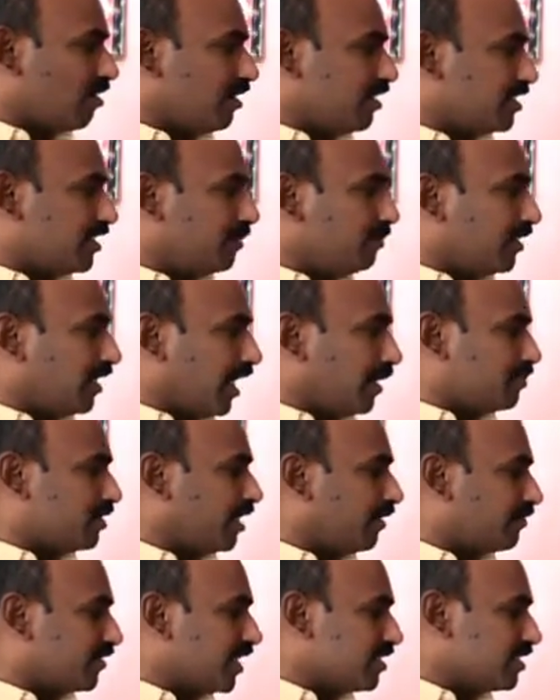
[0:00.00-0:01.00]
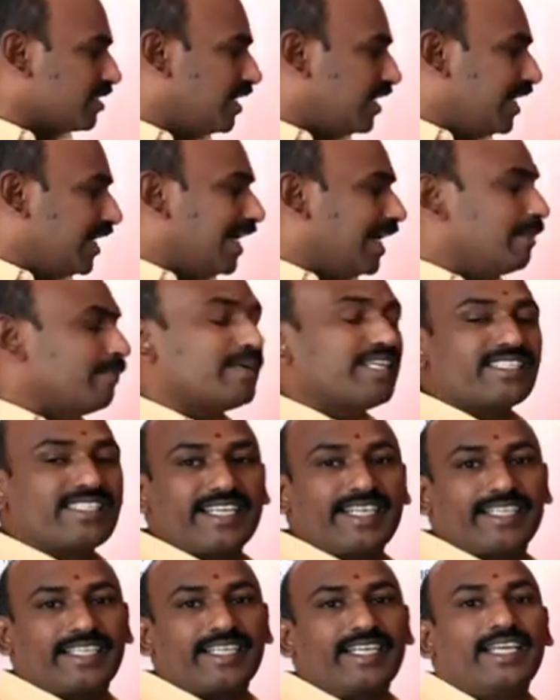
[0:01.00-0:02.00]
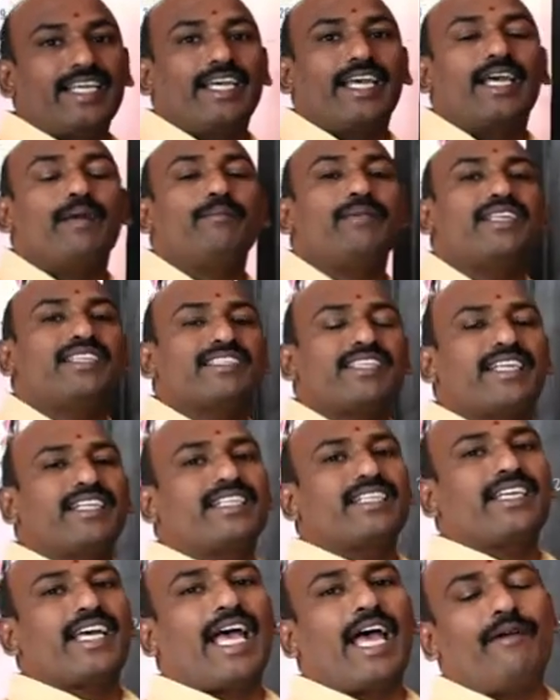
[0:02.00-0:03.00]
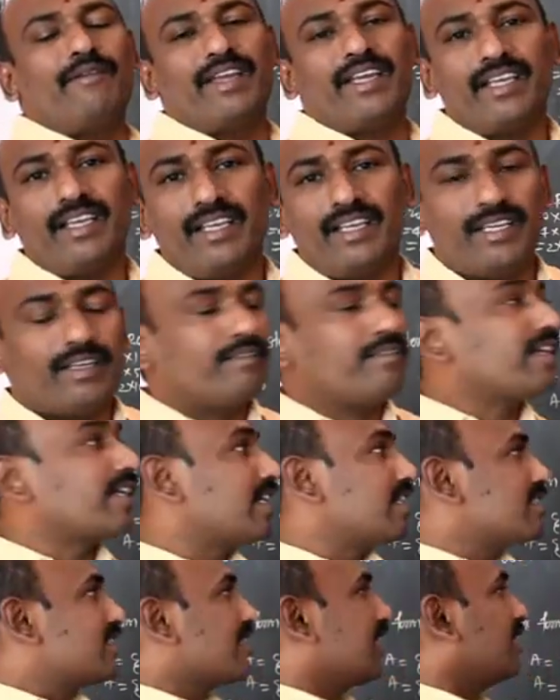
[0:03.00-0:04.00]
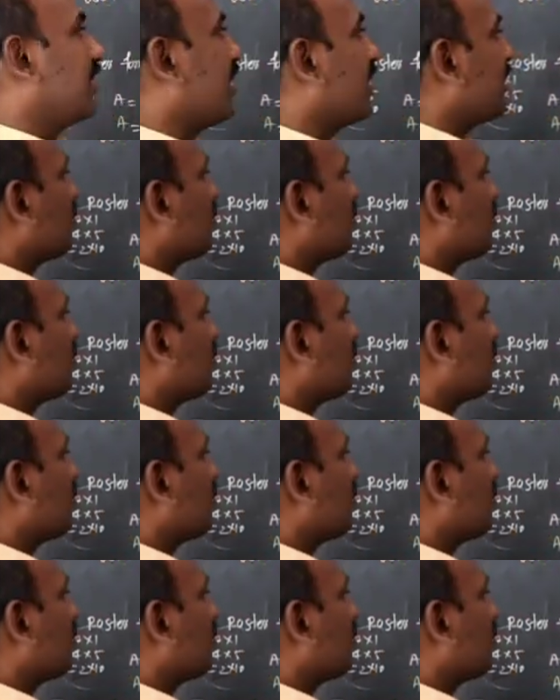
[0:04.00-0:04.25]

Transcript: concept, types of sets. Empty set. Empty set having, we can say there